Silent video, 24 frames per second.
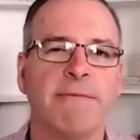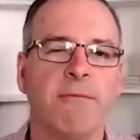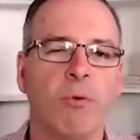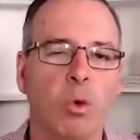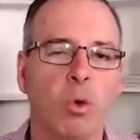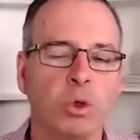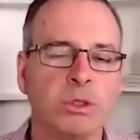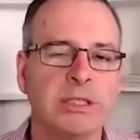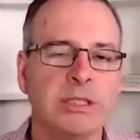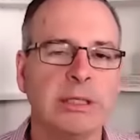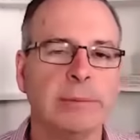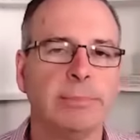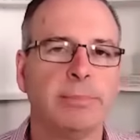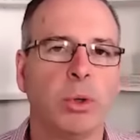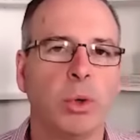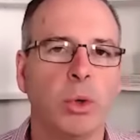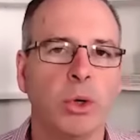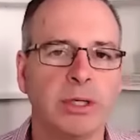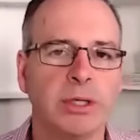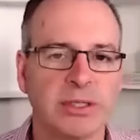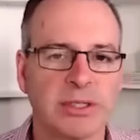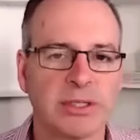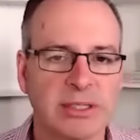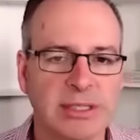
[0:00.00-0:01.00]

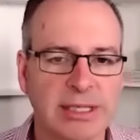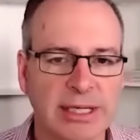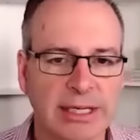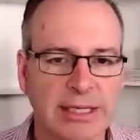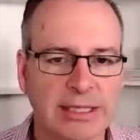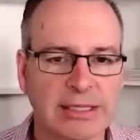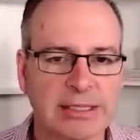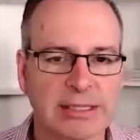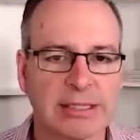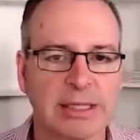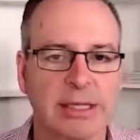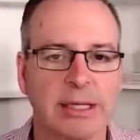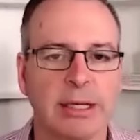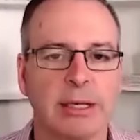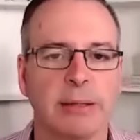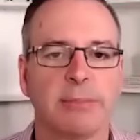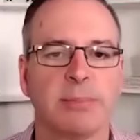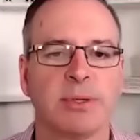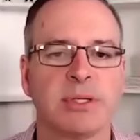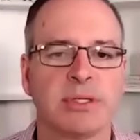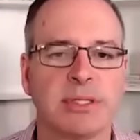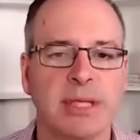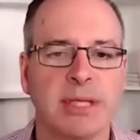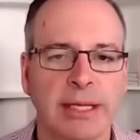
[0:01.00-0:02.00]

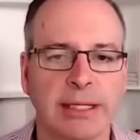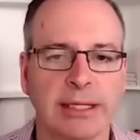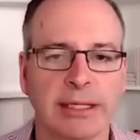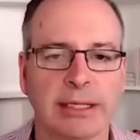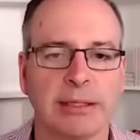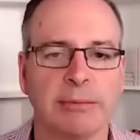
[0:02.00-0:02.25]
40.6%